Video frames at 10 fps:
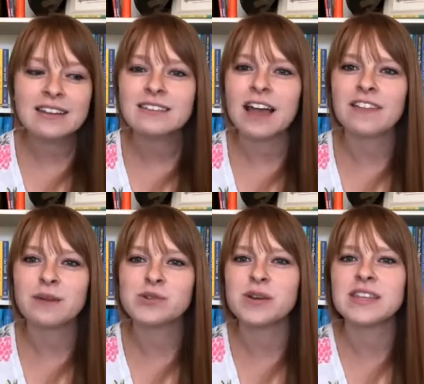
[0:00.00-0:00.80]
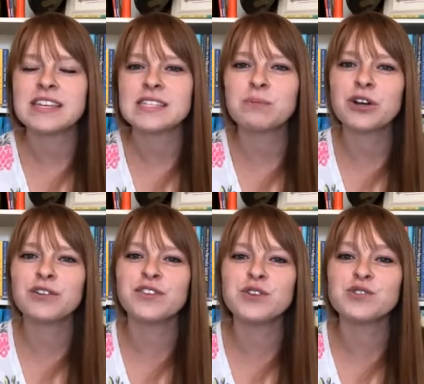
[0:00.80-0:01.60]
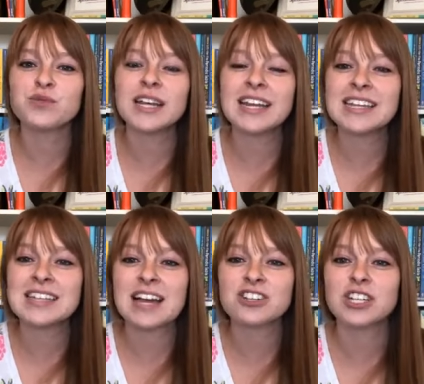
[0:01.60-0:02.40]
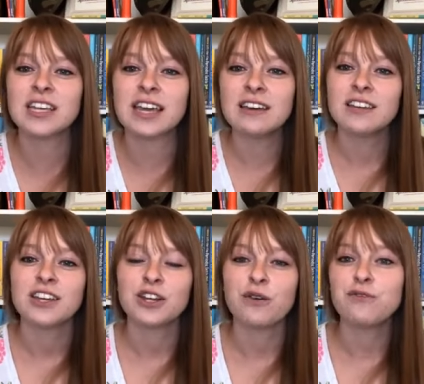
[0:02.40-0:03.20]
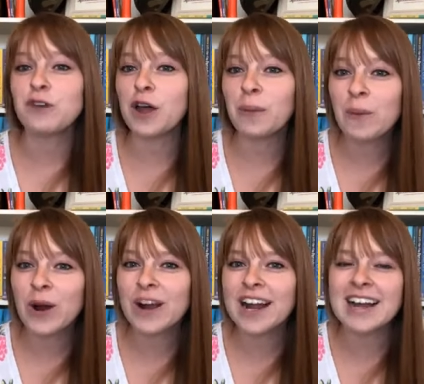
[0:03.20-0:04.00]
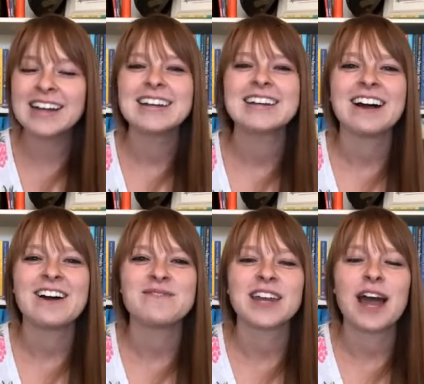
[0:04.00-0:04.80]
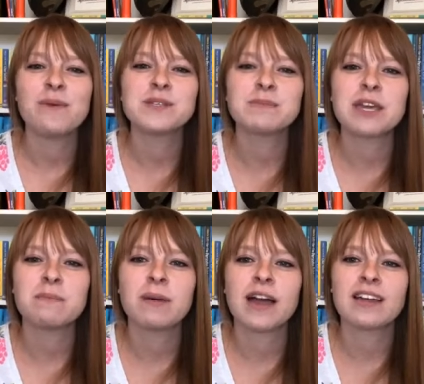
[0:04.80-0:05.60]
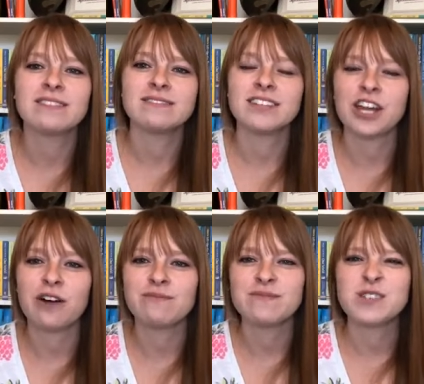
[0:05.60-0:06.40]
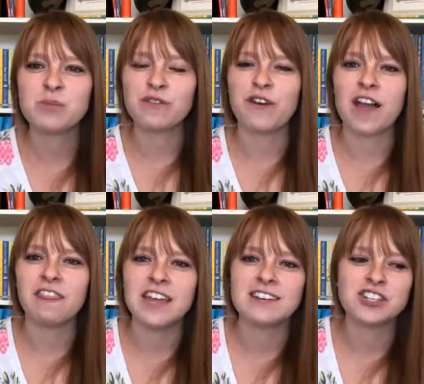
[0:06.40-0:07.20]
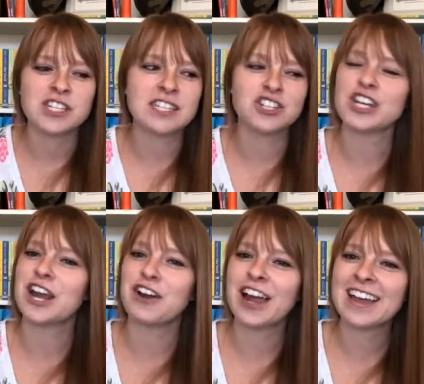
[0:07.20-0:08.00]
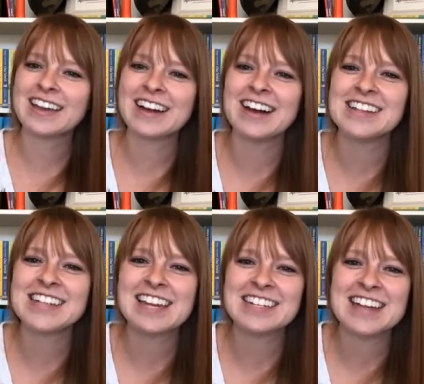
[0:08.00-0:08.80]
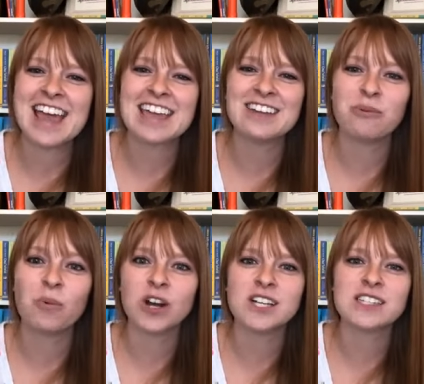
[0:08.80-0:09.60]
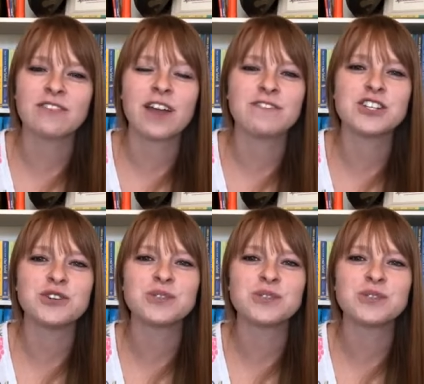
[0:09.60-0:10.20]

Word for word: Now that I'm doing these book reviews, reading is actually, you know, fun work um, that helps me, but you know, it's more fun than just the generic uh, day-to-day uh, -day work stuff you have to do.